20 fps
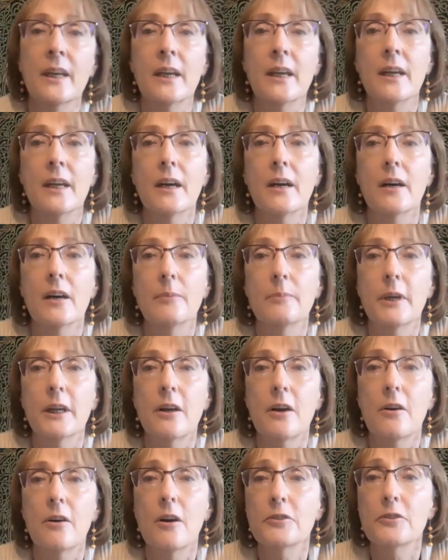And
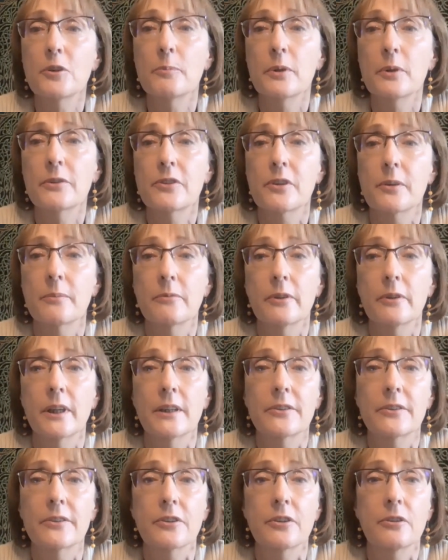I'll also put some
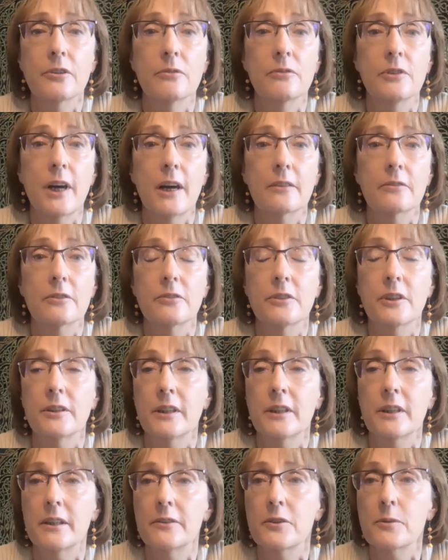links to Dr.
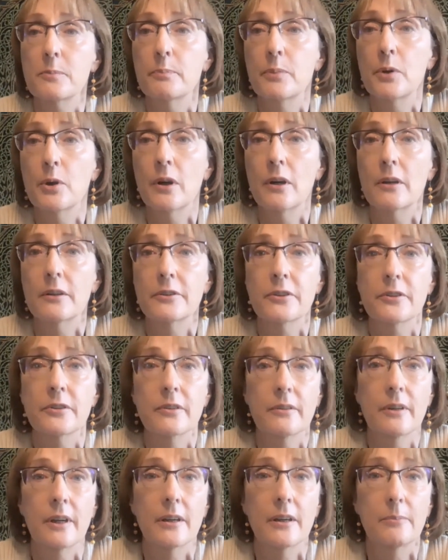Deneen's books
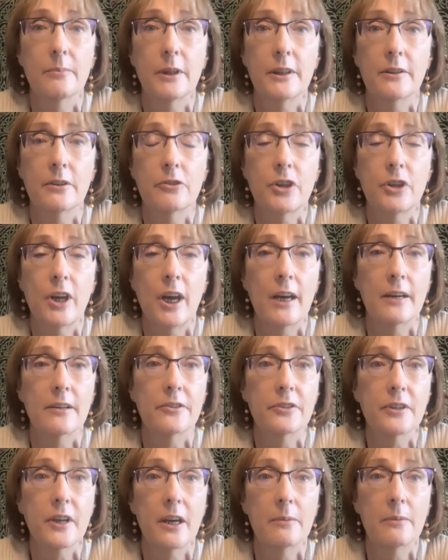in the chat as
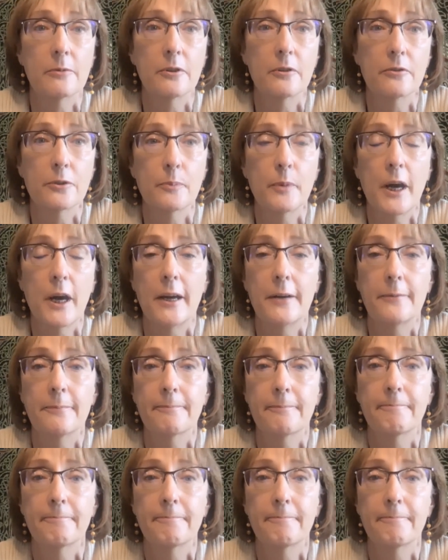time goes by.